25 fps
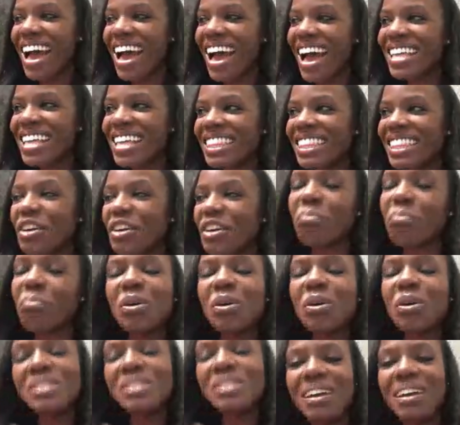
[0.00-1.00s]
there are
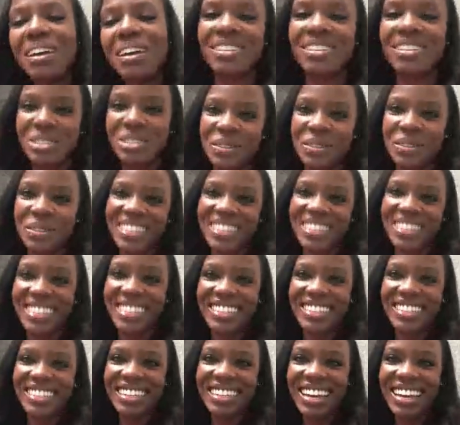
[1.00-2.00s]
pros and cons to it.
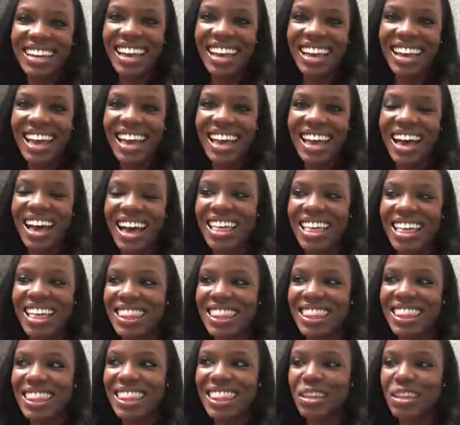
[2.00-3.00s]
Uh,
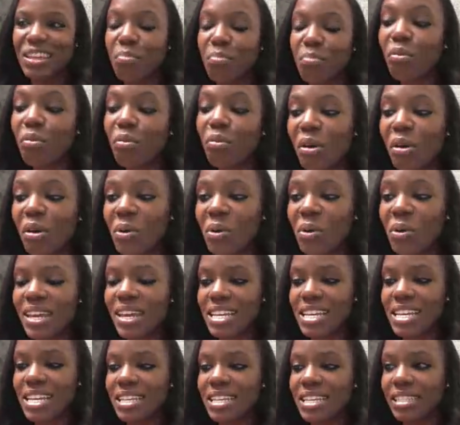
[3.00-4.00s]
the pro
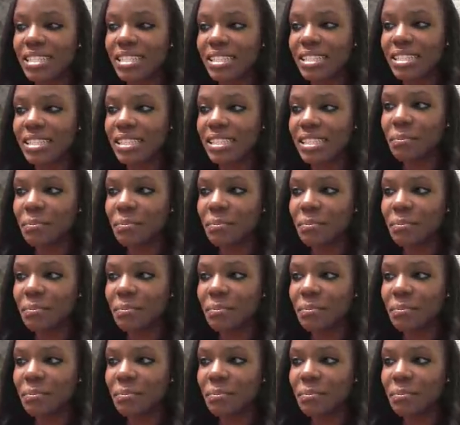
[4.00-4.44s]
is